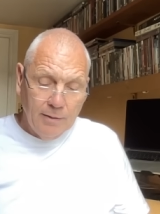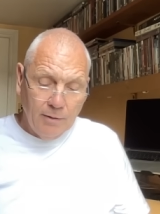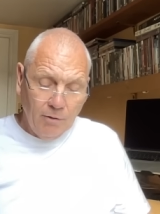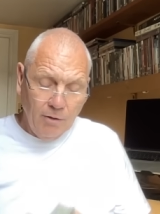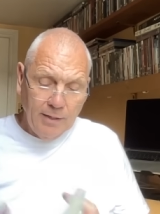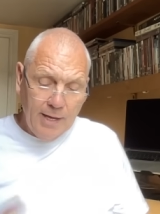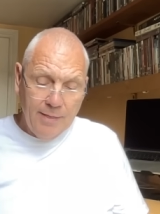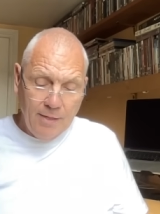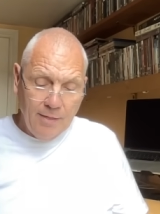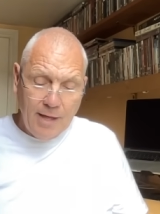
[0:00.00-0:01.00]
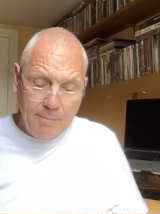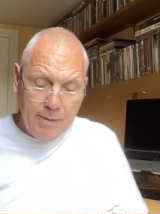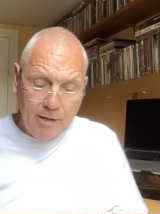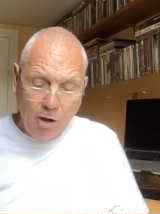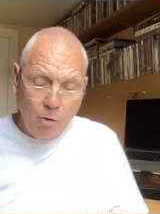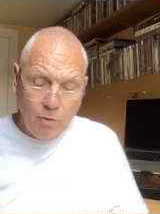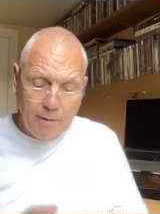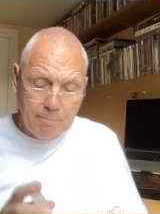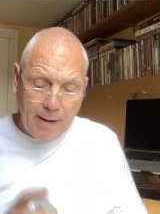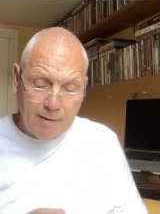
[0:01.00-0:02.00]
I'm kind of getting that they've been
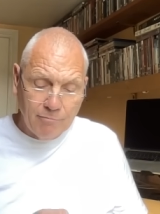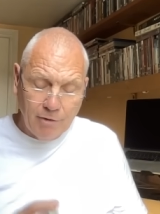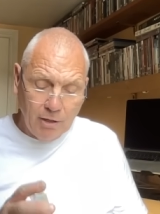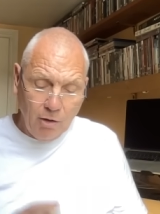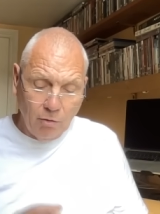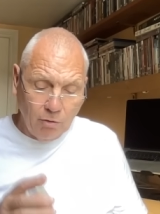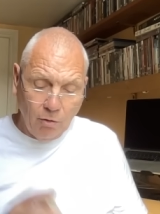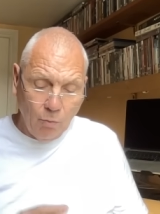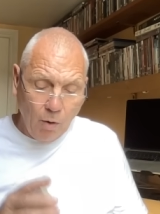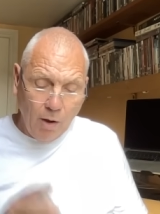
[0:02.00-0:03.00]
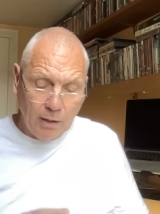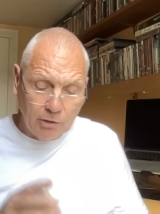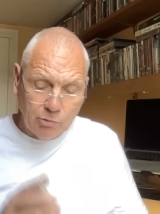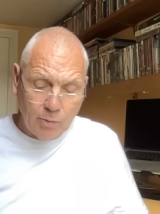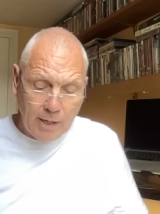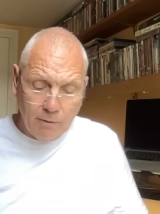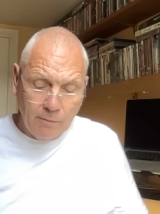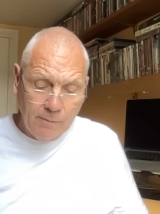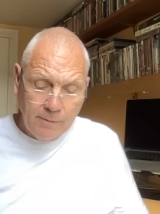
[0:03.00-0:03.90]
holding back for a long, long while as well.